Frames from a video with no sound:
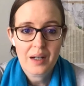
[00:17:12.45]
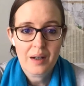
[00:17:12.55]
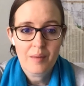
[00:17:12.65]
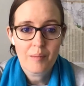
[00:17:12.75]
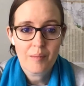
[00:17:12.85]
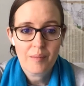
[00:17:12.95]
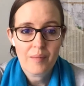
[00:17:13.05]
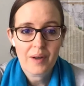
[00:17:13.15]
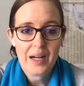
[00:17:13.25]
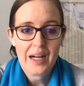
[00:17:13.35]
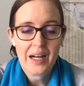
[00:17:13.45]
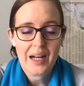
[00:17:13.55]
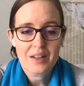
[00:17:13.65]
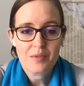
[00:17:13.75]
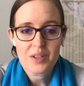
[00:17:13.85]
Um,
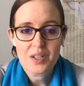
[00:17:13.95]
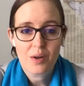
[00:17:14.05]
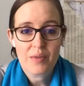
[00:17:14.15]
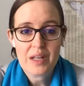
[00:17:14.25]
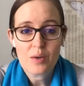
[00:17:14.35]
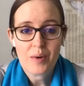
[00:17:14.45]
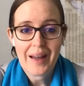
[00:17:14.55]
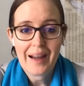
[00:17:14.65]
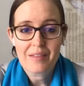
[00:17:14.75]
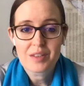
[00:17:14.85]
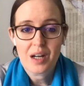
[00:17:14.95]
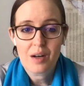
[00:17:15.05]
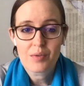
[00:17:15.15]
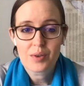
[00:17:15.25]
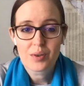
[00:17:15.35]
as far as I know, they don't have to
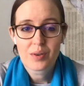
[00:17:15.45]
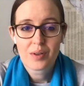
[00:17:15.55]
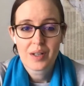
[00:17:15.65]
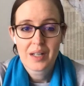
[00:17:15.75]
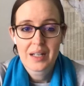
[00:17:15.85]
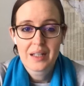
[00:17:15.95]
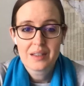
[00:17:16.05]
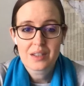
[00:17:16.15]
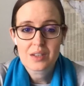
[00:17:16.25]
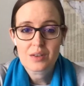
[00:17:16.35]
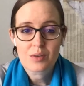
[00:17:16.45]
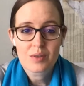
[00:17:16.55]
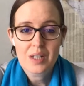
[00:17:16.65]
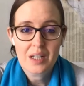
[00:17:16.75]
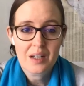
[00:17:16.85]
offer distance
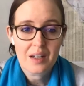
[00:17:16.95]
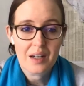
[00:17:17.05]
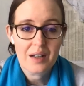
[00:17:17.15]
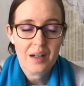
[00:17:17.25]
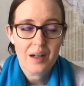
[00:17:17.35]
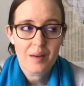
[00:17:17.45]
learning. It's